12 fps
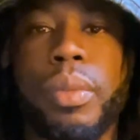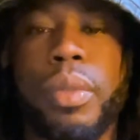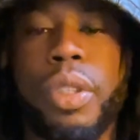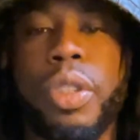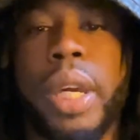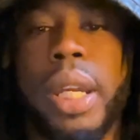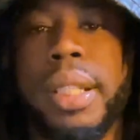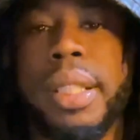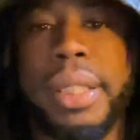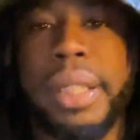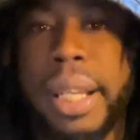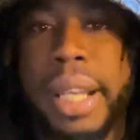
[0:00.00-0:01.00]
you gotta
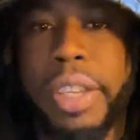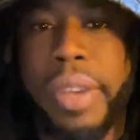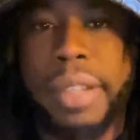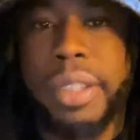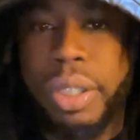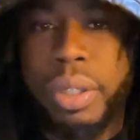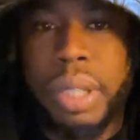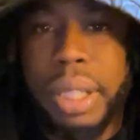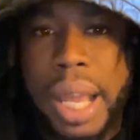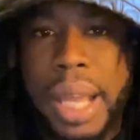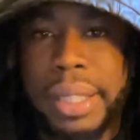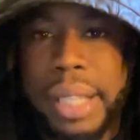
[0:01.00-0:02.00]
understand that you have to
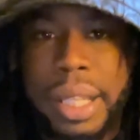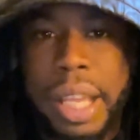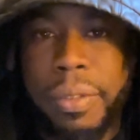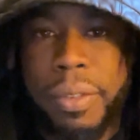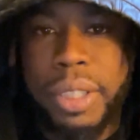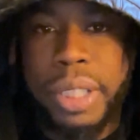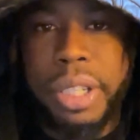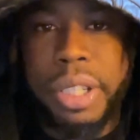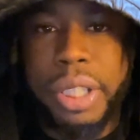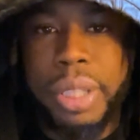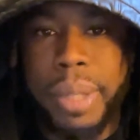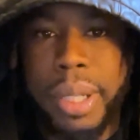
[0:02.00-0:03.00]
utilize that life force
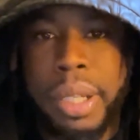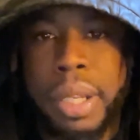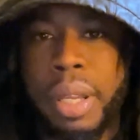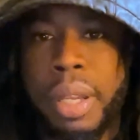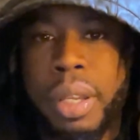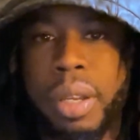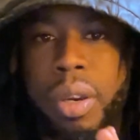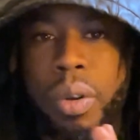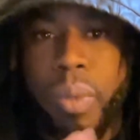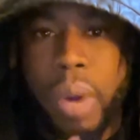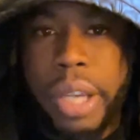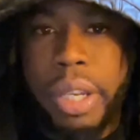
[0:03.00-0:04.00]
energy, bro,
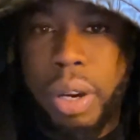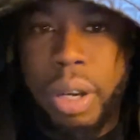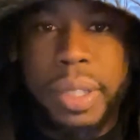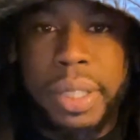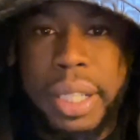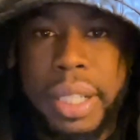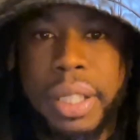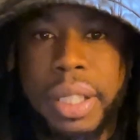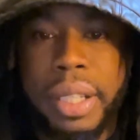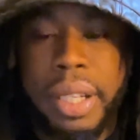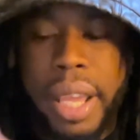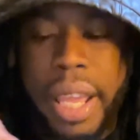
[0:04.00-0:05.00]
while you're on retention.